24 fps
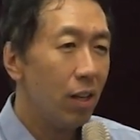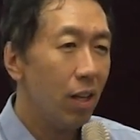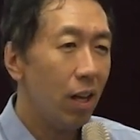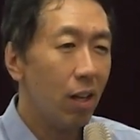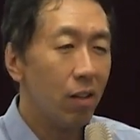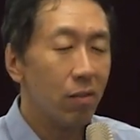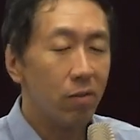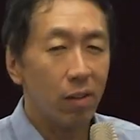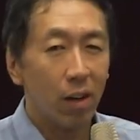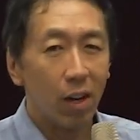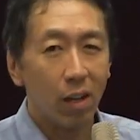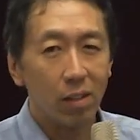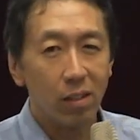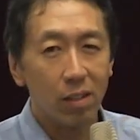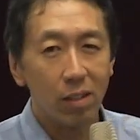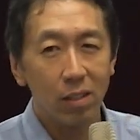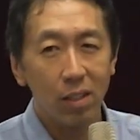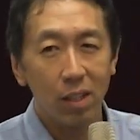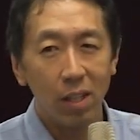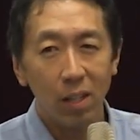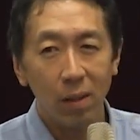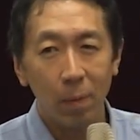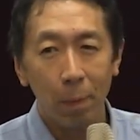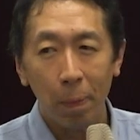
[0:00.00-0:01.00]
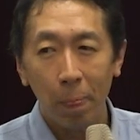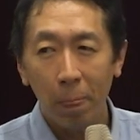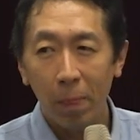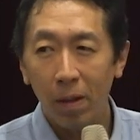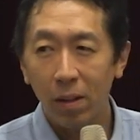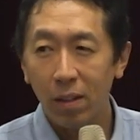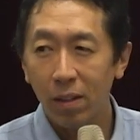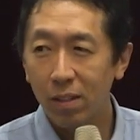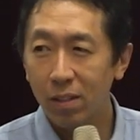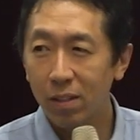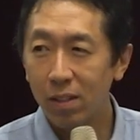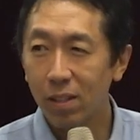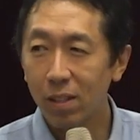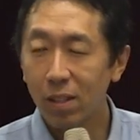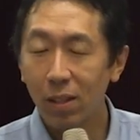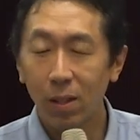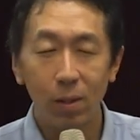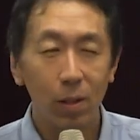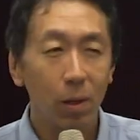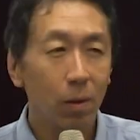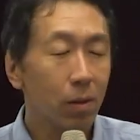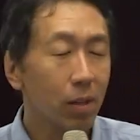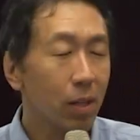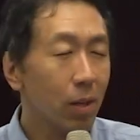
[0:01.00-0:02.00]
And rather than, you
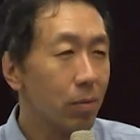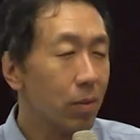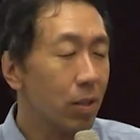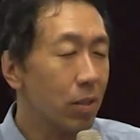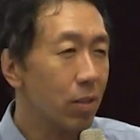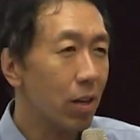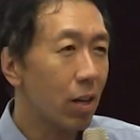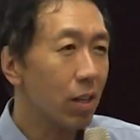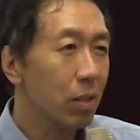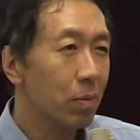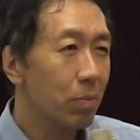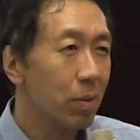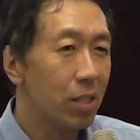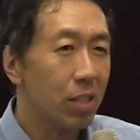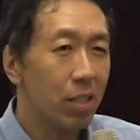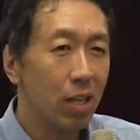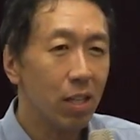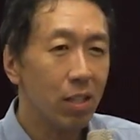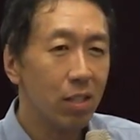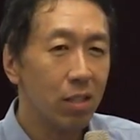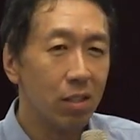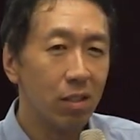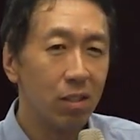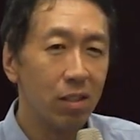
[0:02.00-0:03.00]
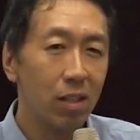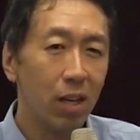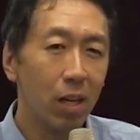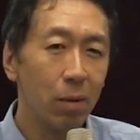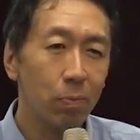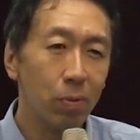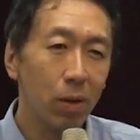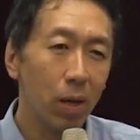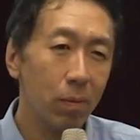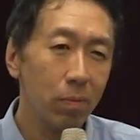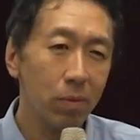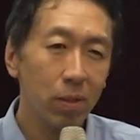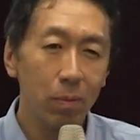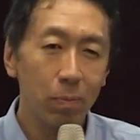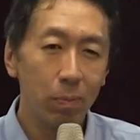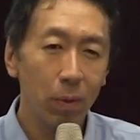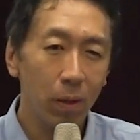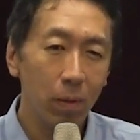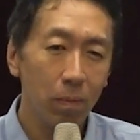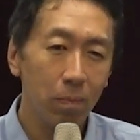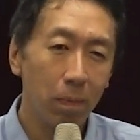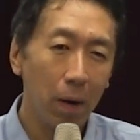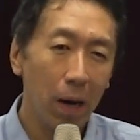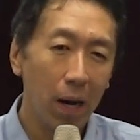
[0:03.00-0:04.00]
know, look at the documentation, I prompted
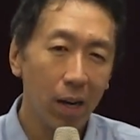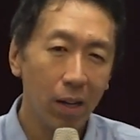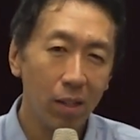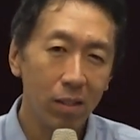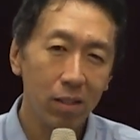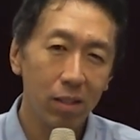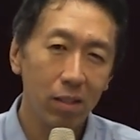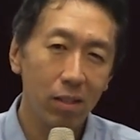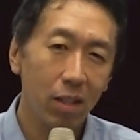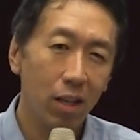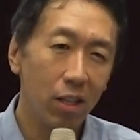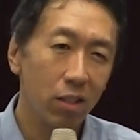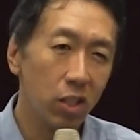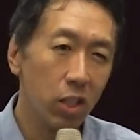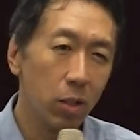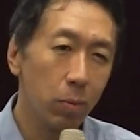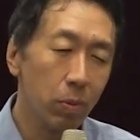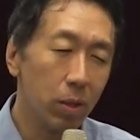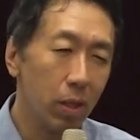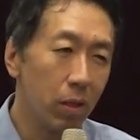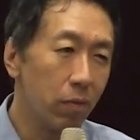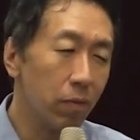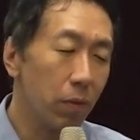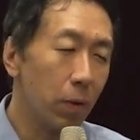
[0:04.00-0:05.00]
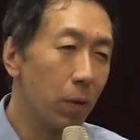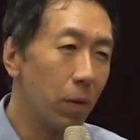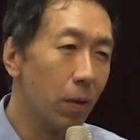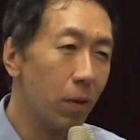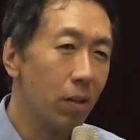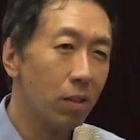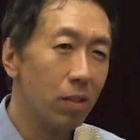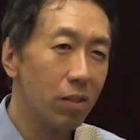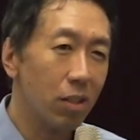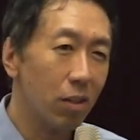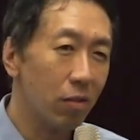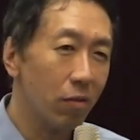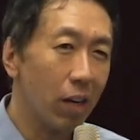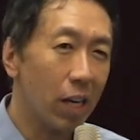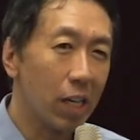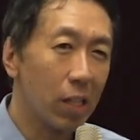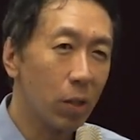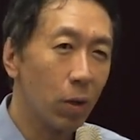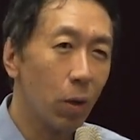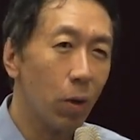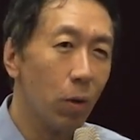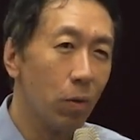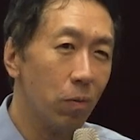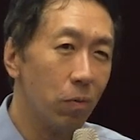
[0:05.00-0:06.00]
both Bard and GPT-4 to
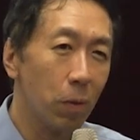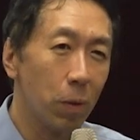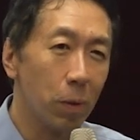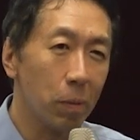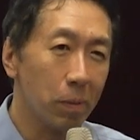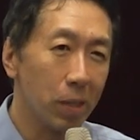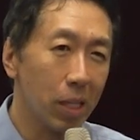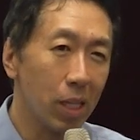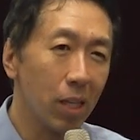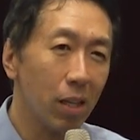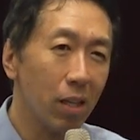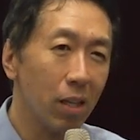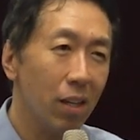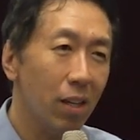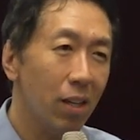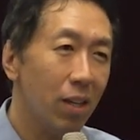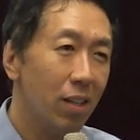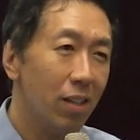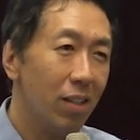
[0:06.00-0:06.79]
write code for me.